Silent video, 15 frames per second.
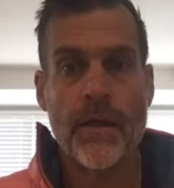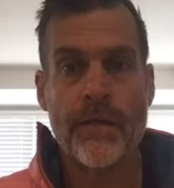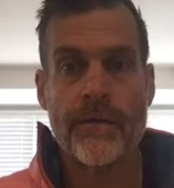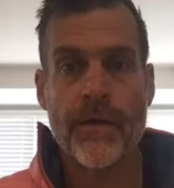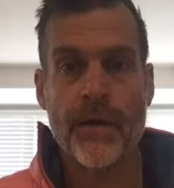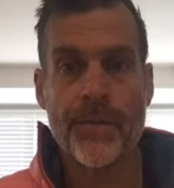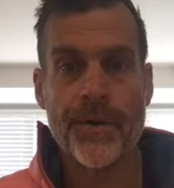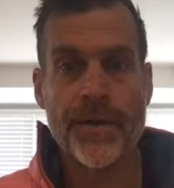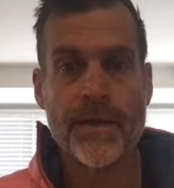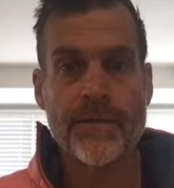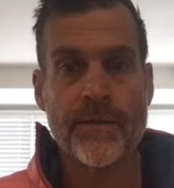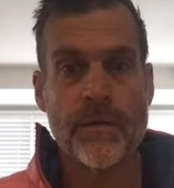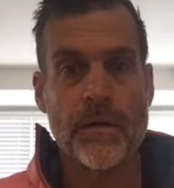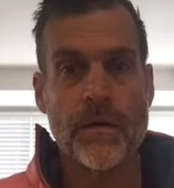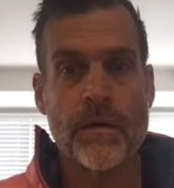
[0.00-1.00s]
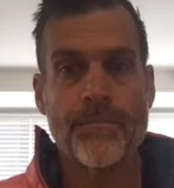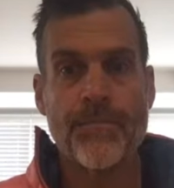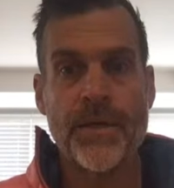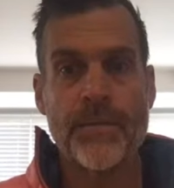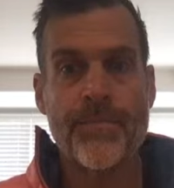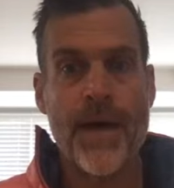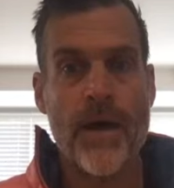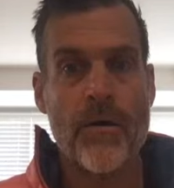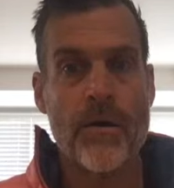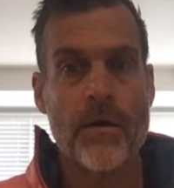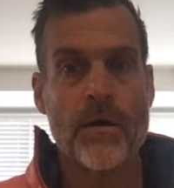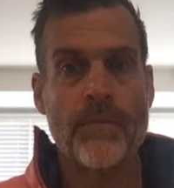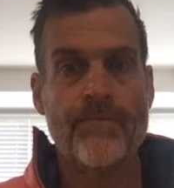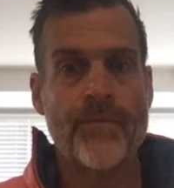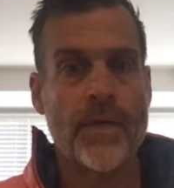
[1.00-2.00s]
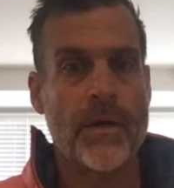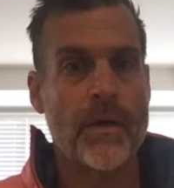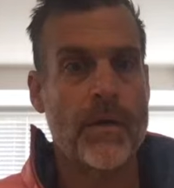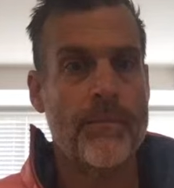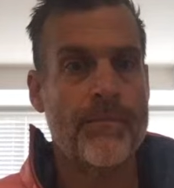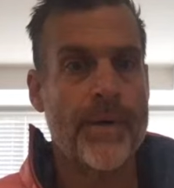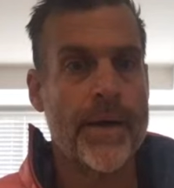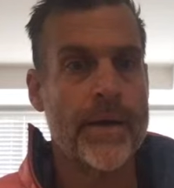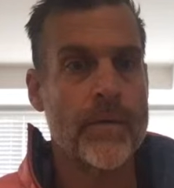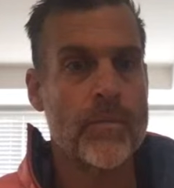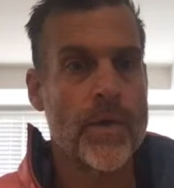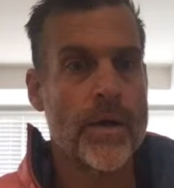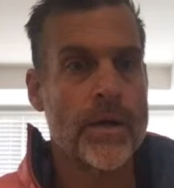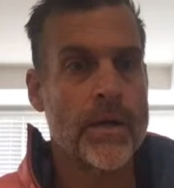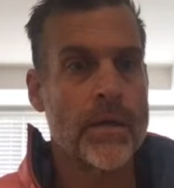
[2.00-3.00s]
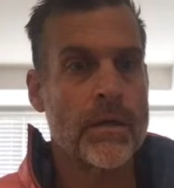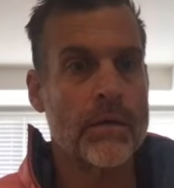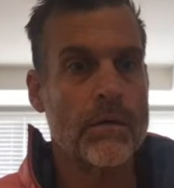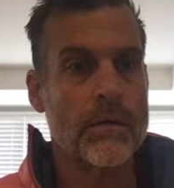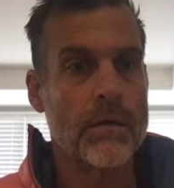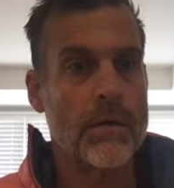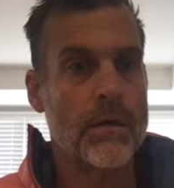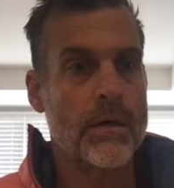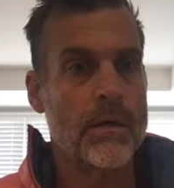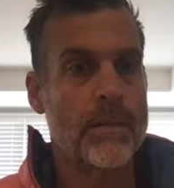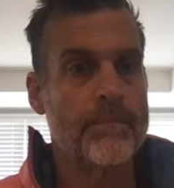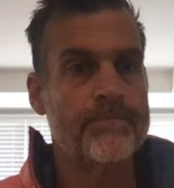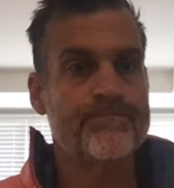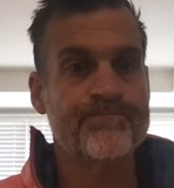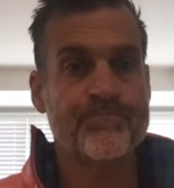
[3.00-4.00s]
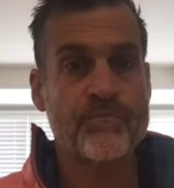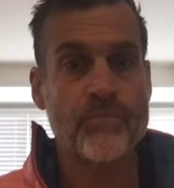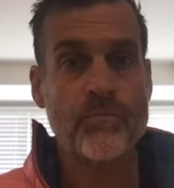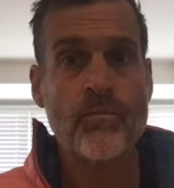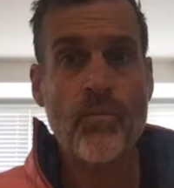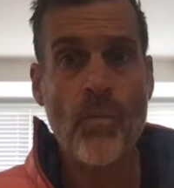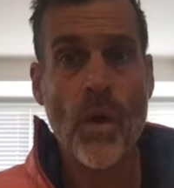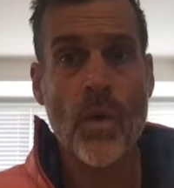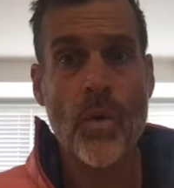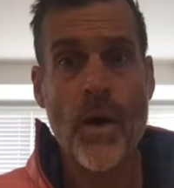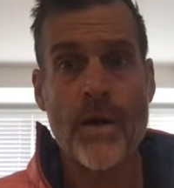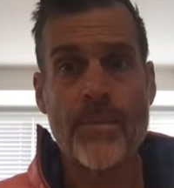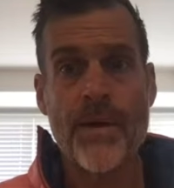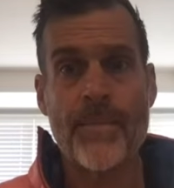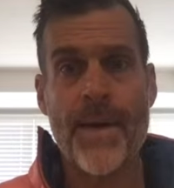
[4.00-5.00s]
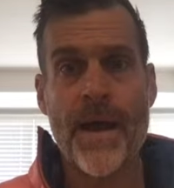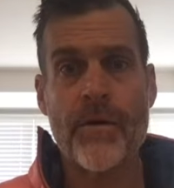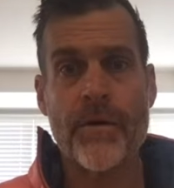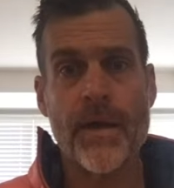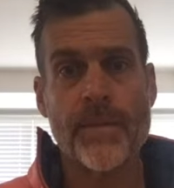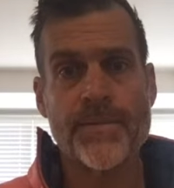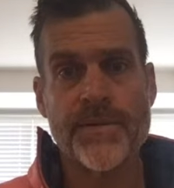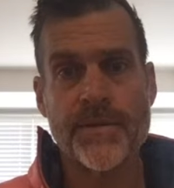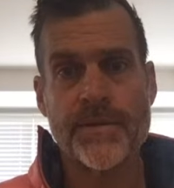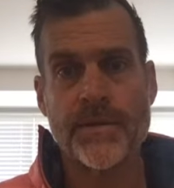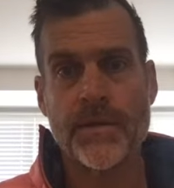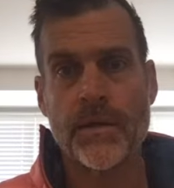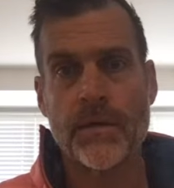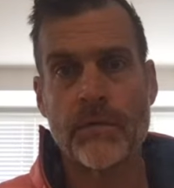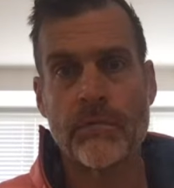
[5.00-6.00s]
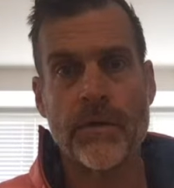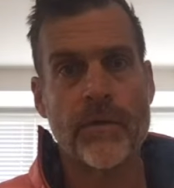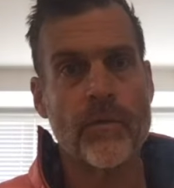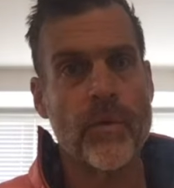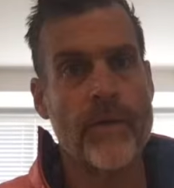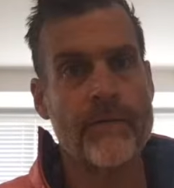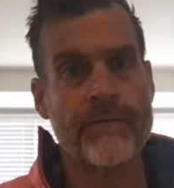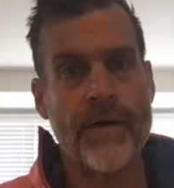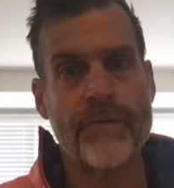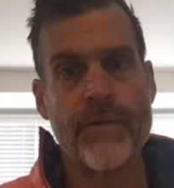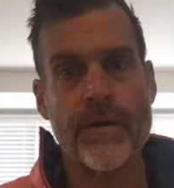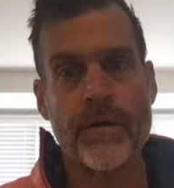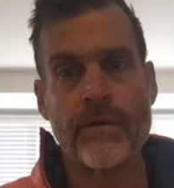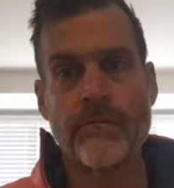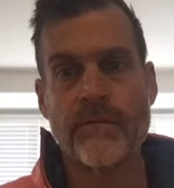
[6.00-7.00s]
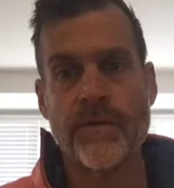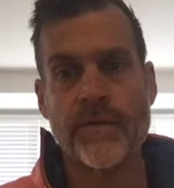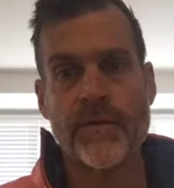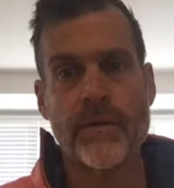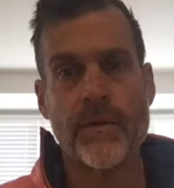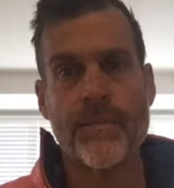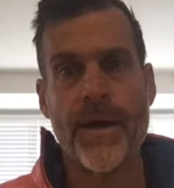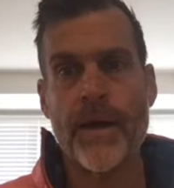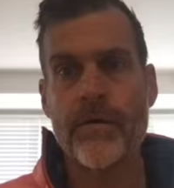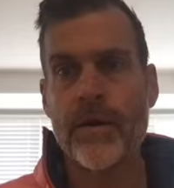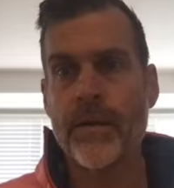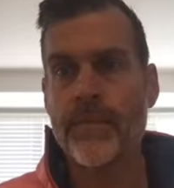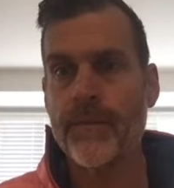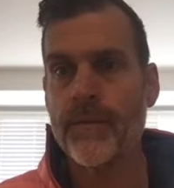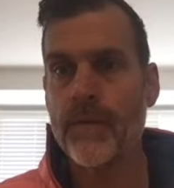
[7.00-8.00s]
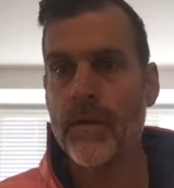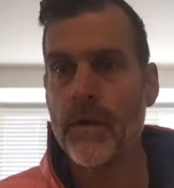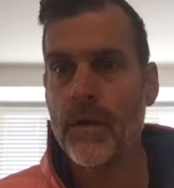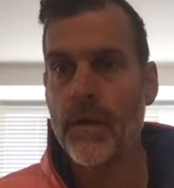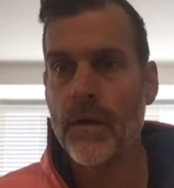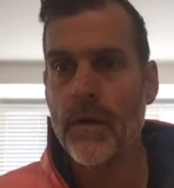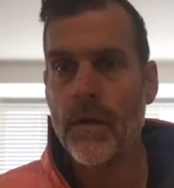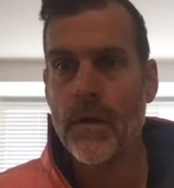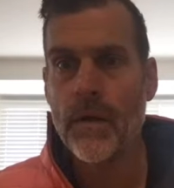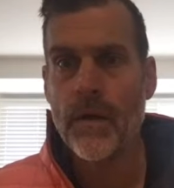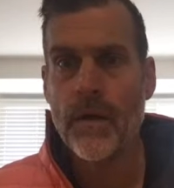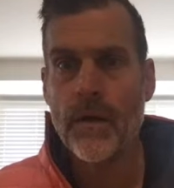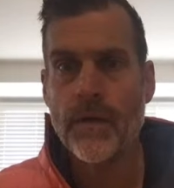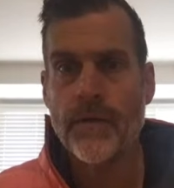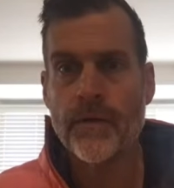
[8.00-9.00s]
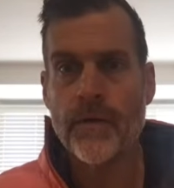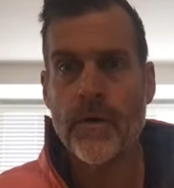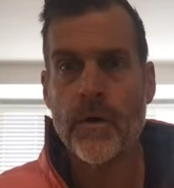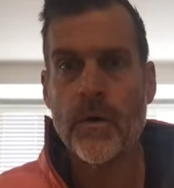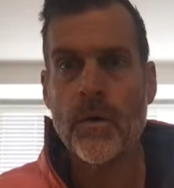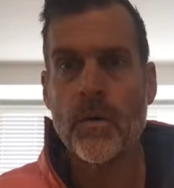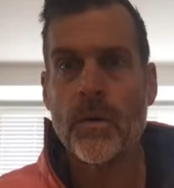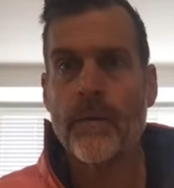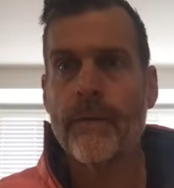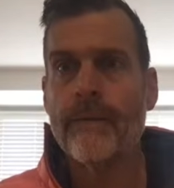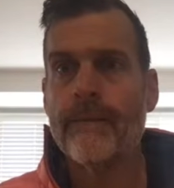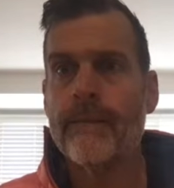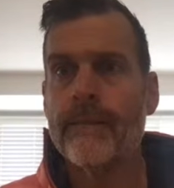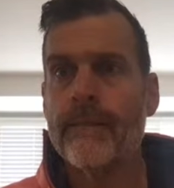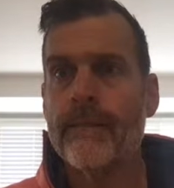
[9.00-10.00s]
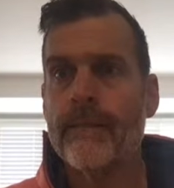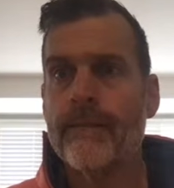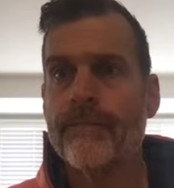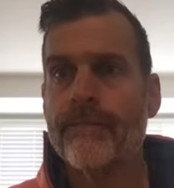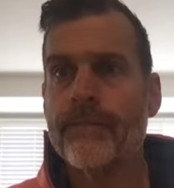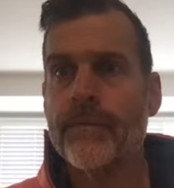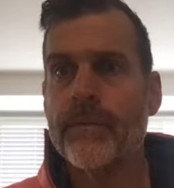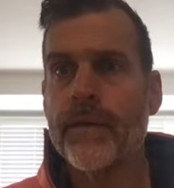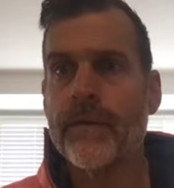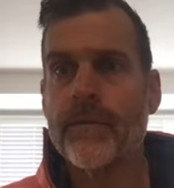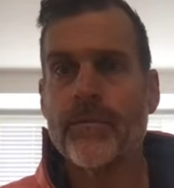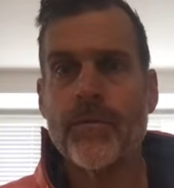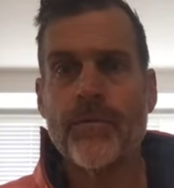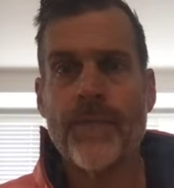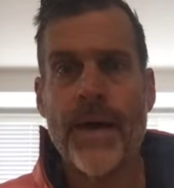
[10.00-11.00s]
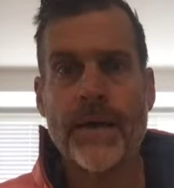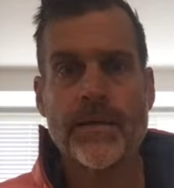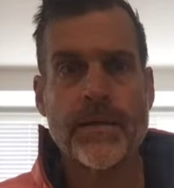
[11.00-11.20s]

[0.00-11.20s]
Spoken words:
They're able to get their peak power by running quite a bit of battery amps. This thing does what, 500, 600 battery amps. So let's move back